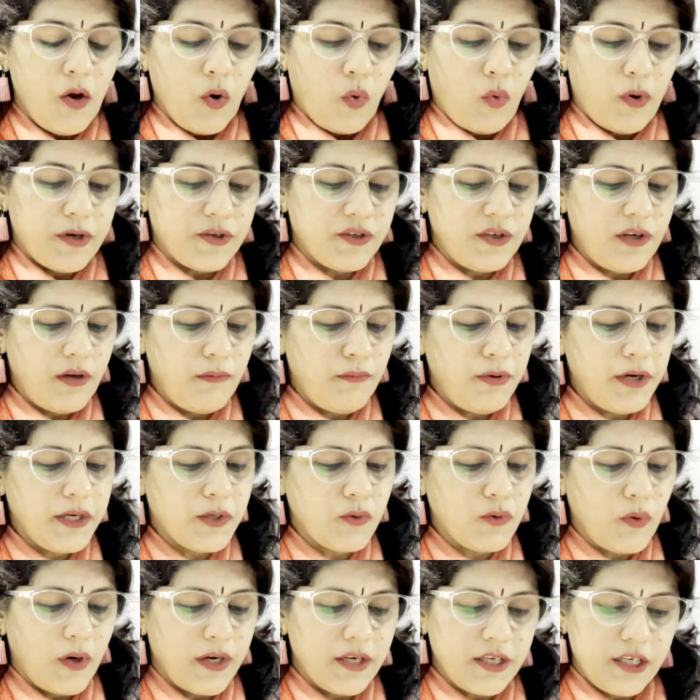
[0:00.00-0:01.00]
Question number
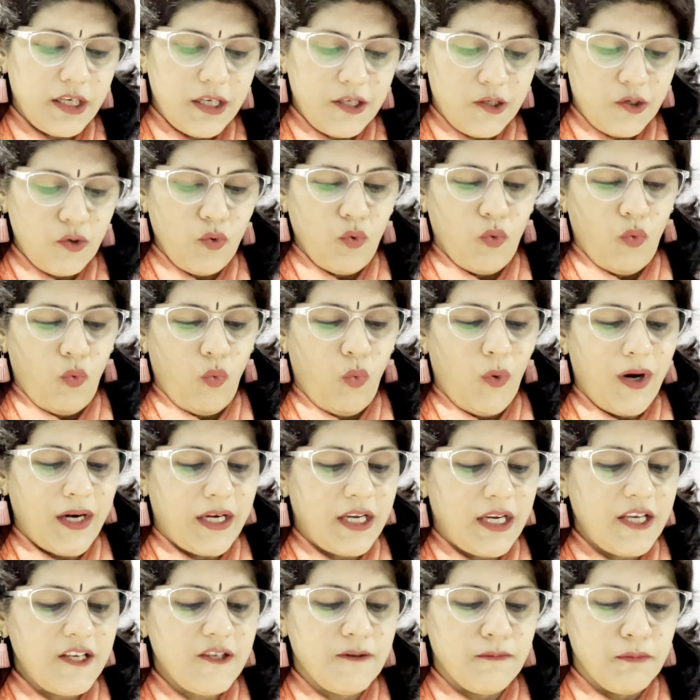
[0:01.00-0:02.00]
22.
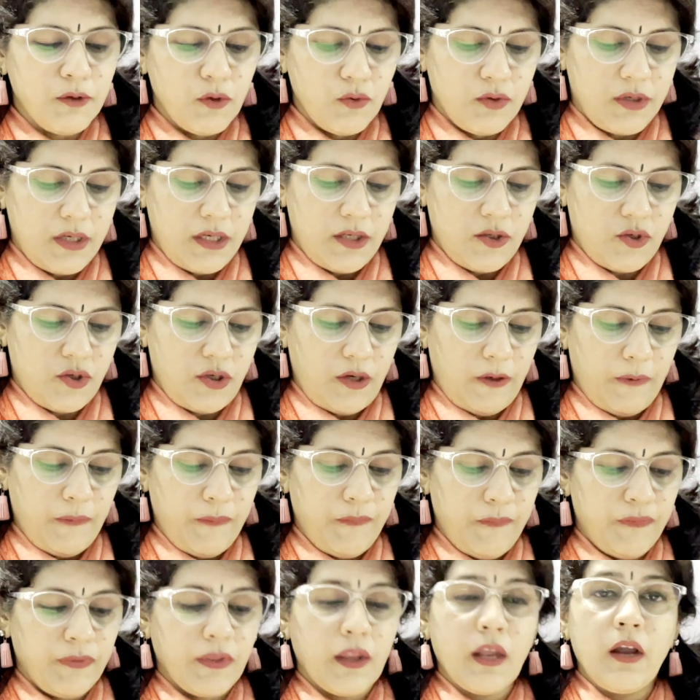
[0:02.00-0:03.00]
What is
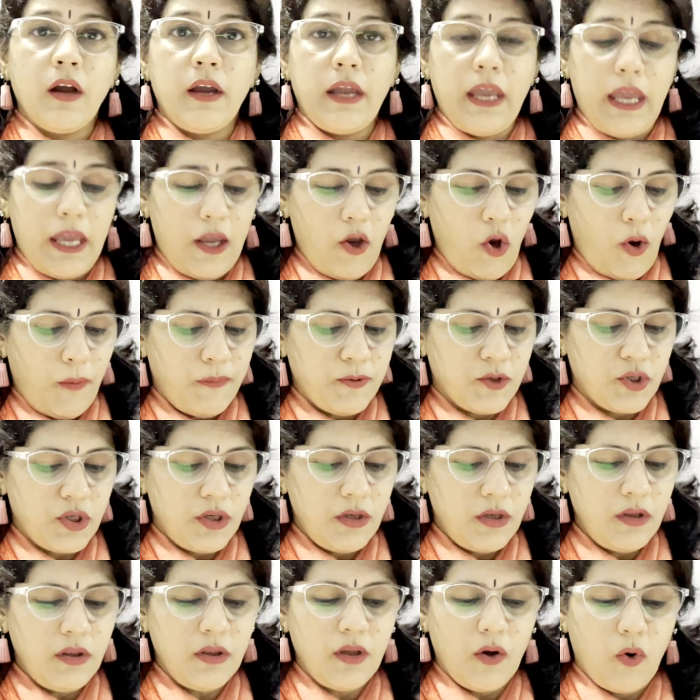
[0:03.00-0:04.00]
mutation? A
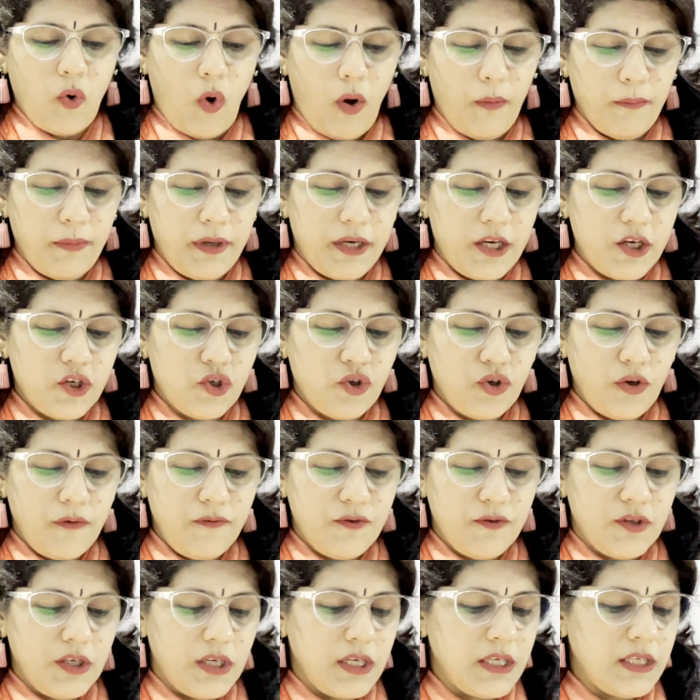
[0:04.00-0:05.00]
option, the combination
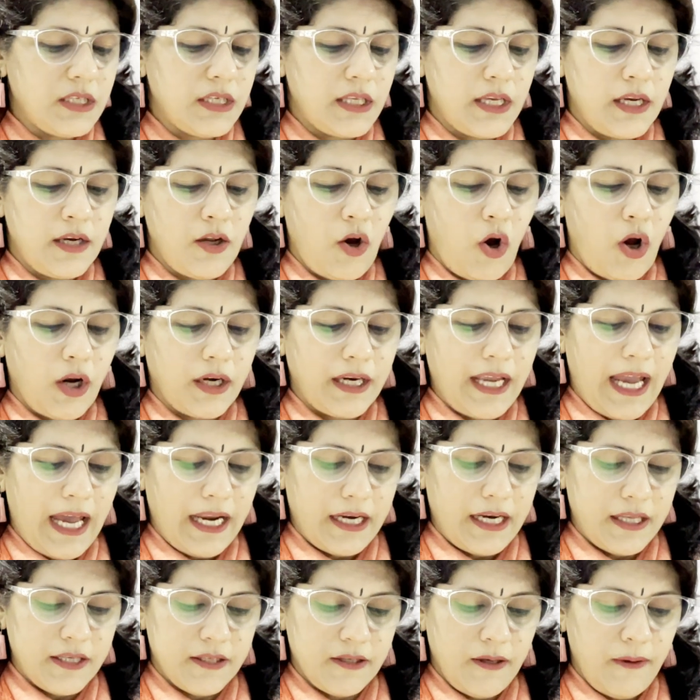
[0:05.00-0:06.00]
of genes in an
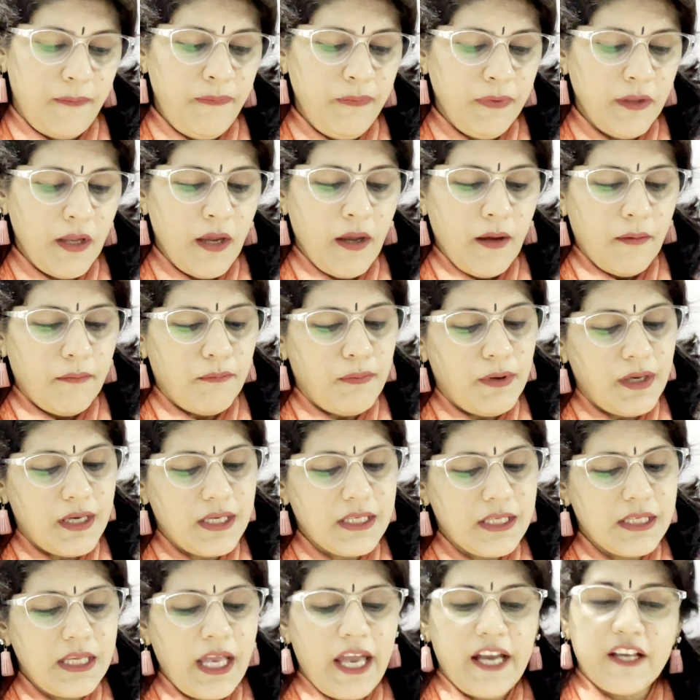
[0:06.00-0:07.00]
organism. B
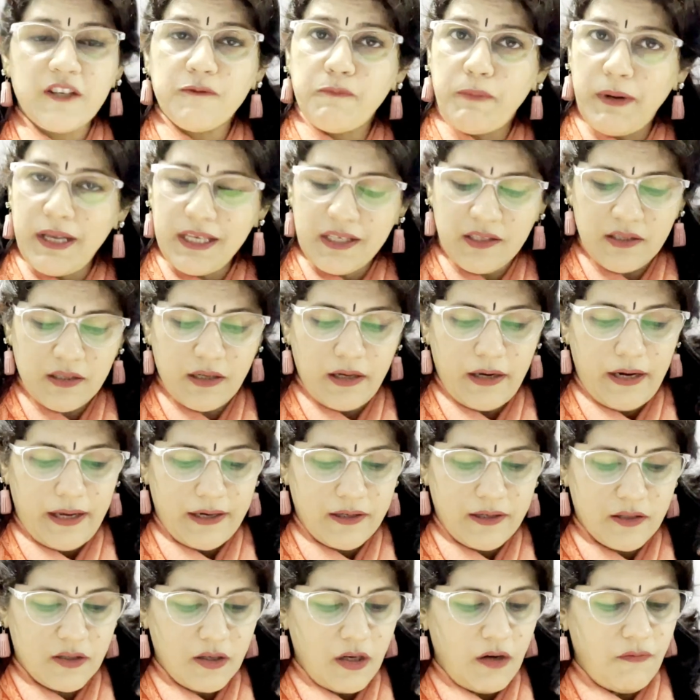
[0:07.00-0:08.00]
is the expressed
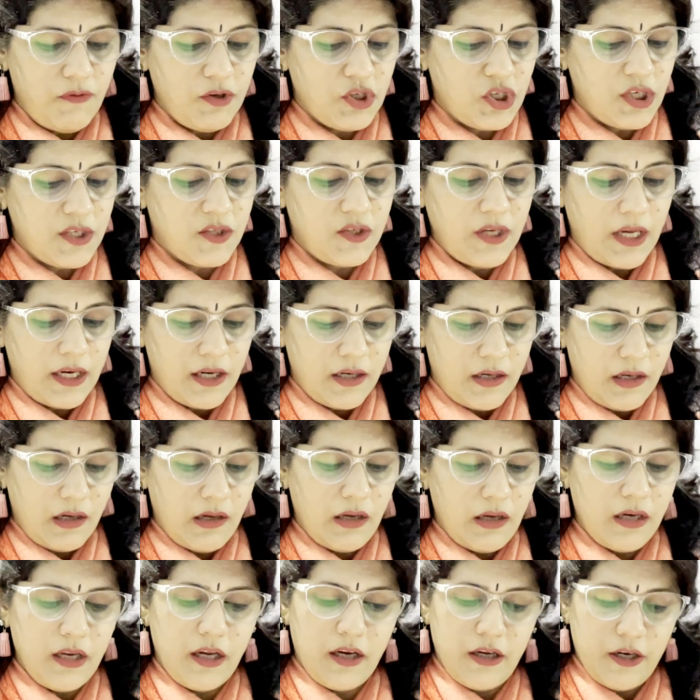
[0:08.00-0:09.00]
character which is
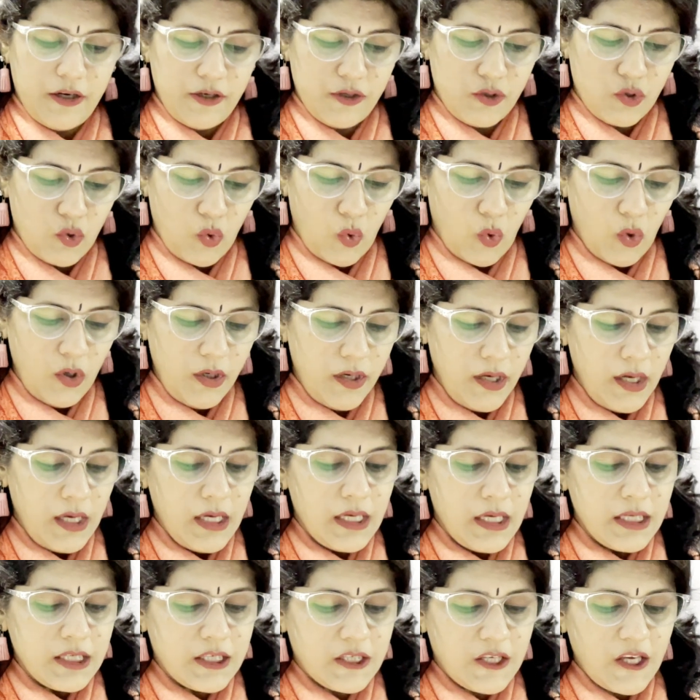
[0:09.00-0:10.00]
genetically controlled.
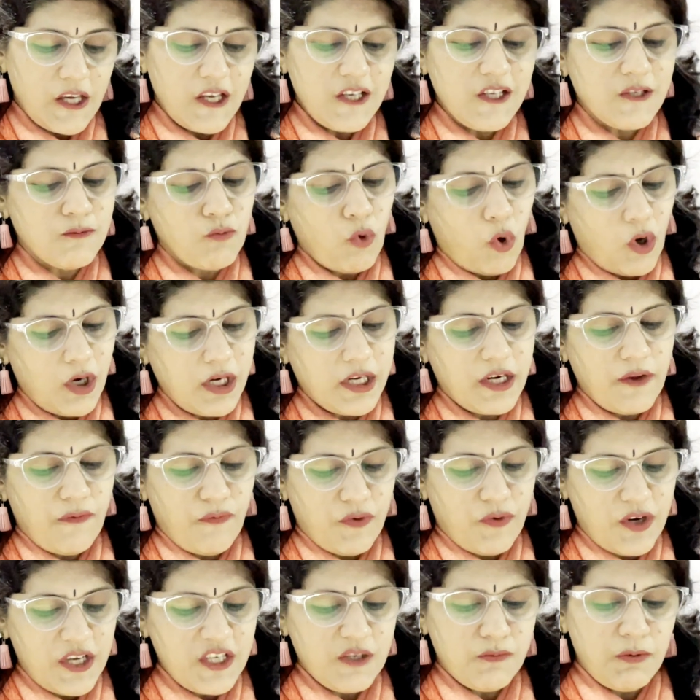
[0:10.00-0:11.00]
C is small
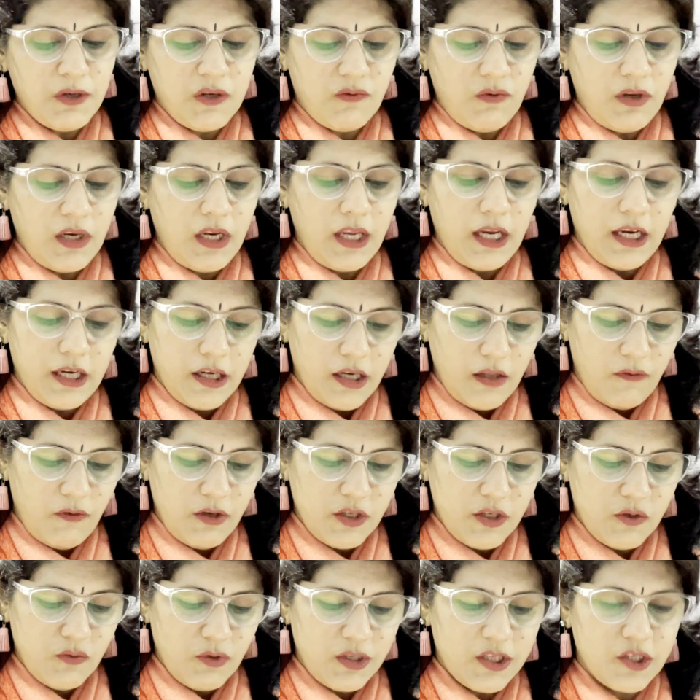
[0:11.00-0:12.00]
difference between
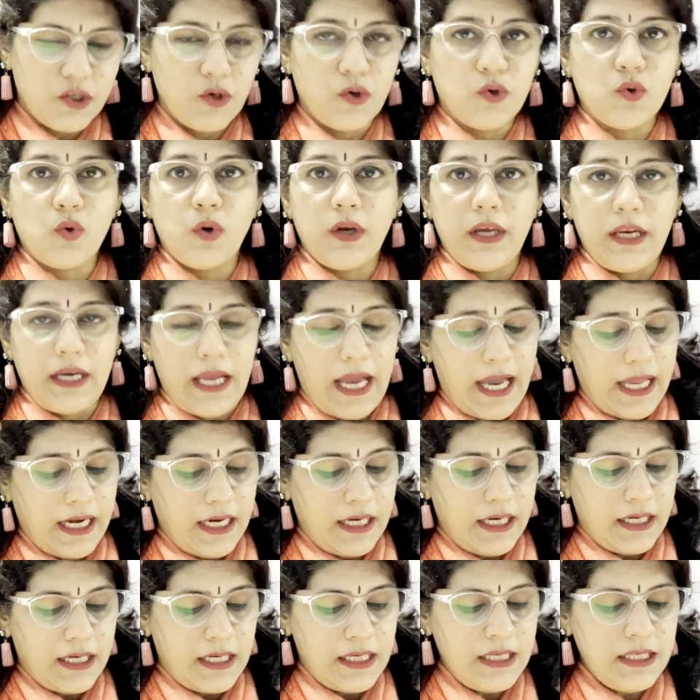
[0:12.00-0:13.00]
individuals due to
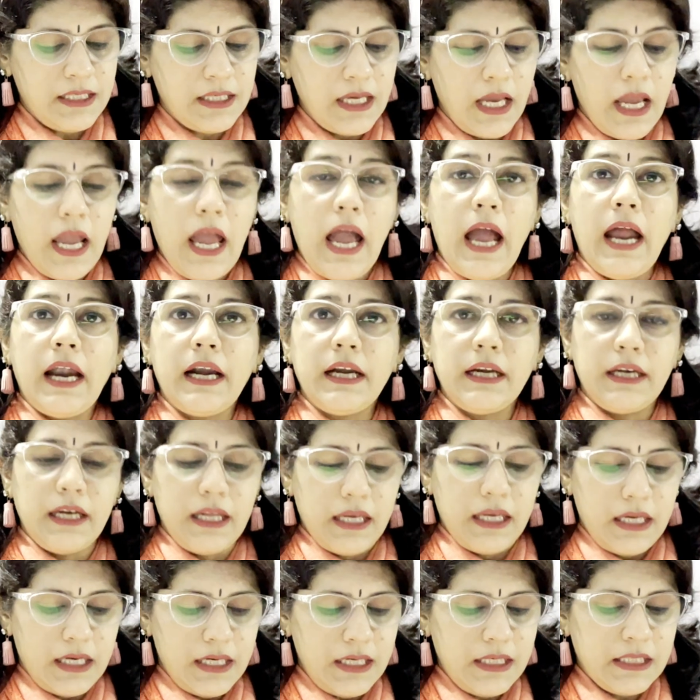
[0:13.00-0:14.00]
inheritance. and
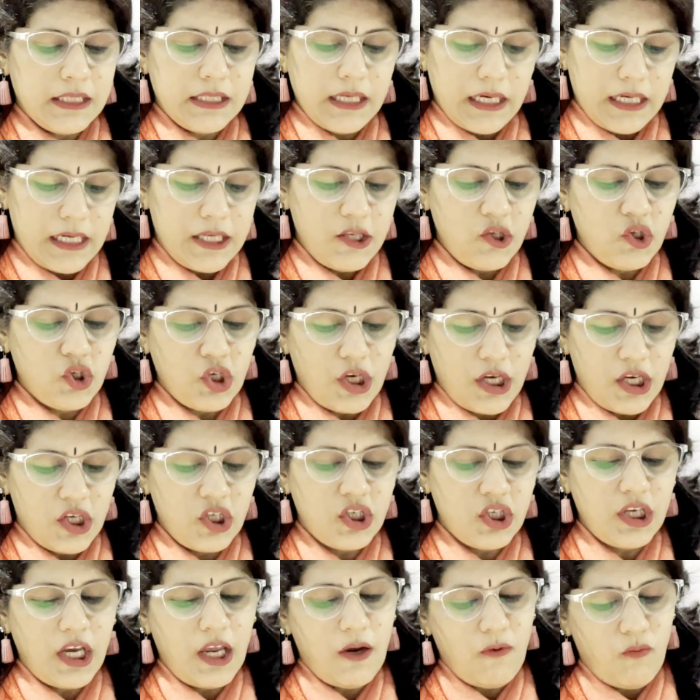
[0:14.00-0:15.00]
D is sudden
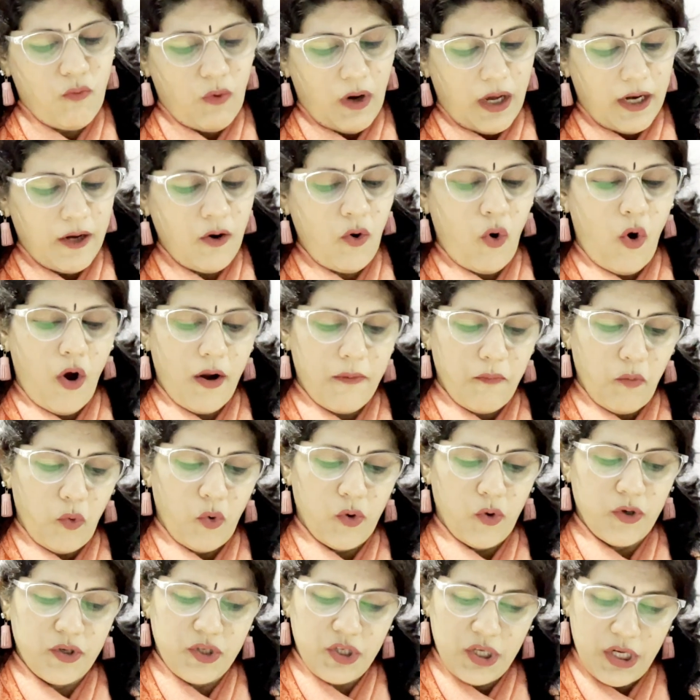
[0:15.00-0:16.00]
change in one or
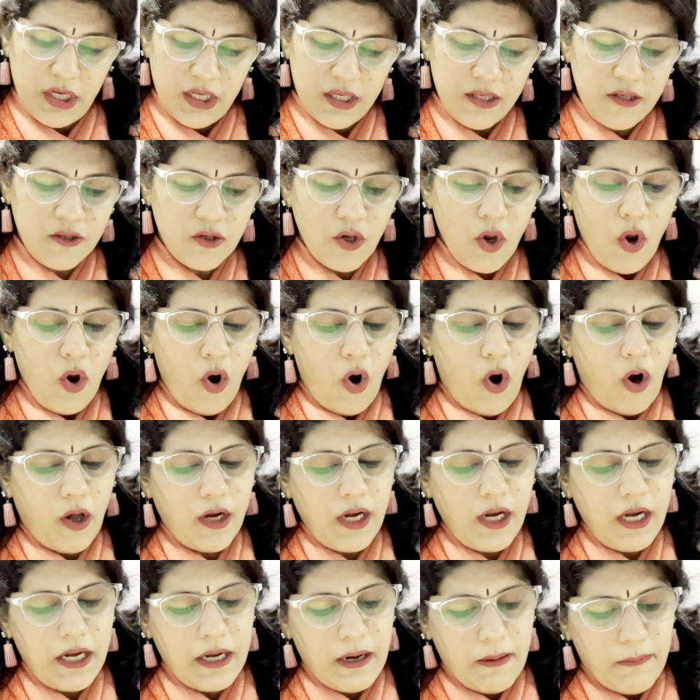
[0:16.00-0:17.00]
more genes
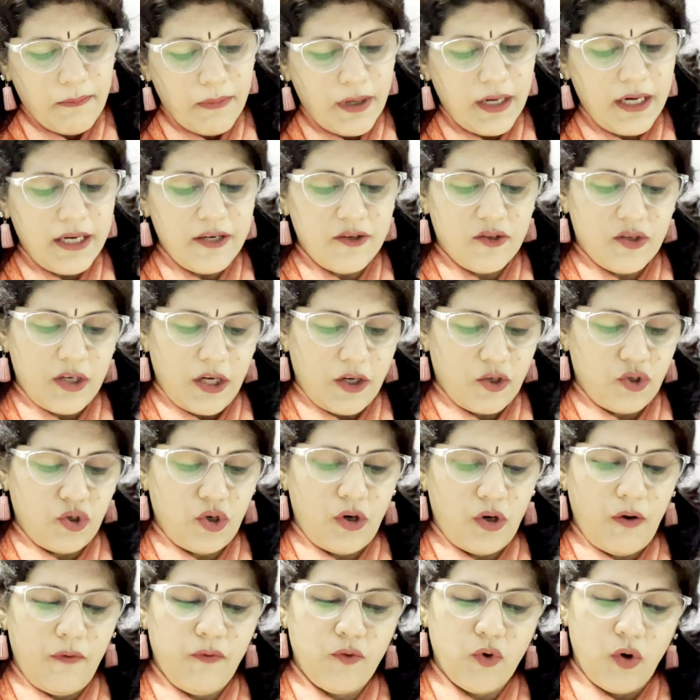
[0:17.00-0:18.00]
or in number and
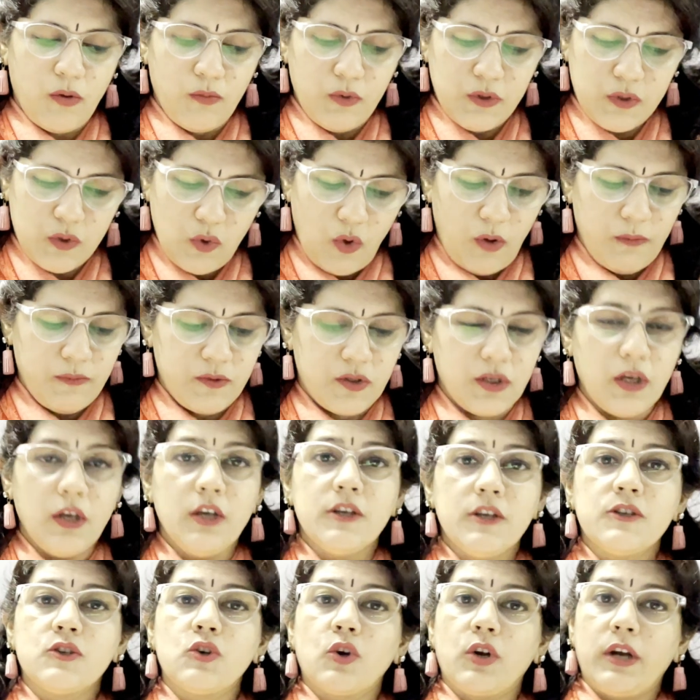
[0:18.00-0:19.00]
structure of chromosomes.
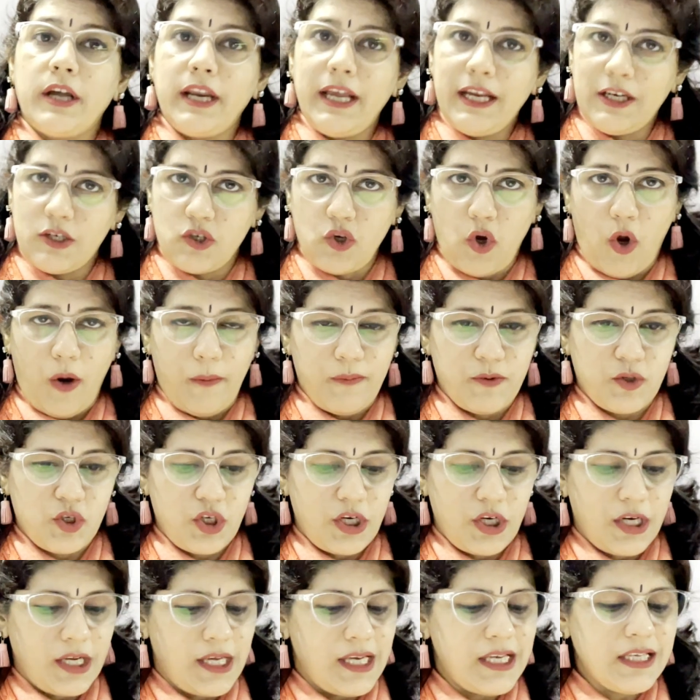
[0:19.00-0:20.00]
So correct
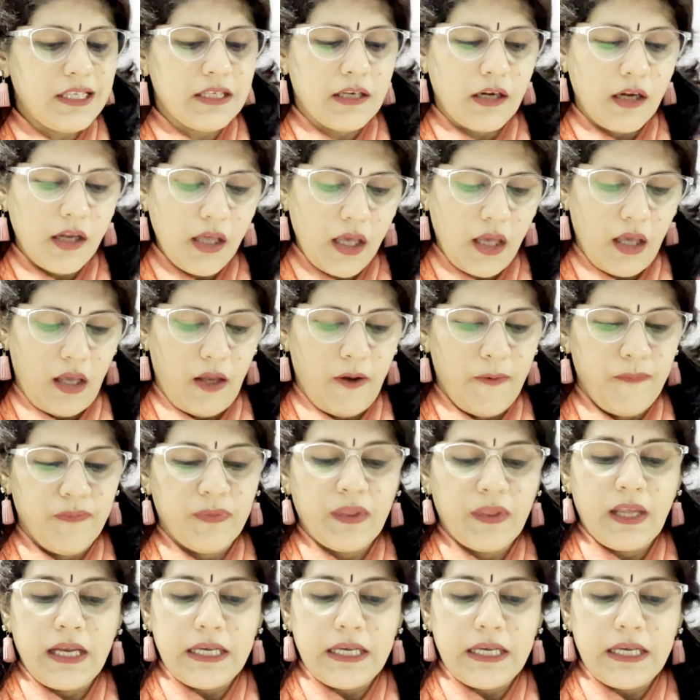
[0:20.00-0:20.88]
option is B.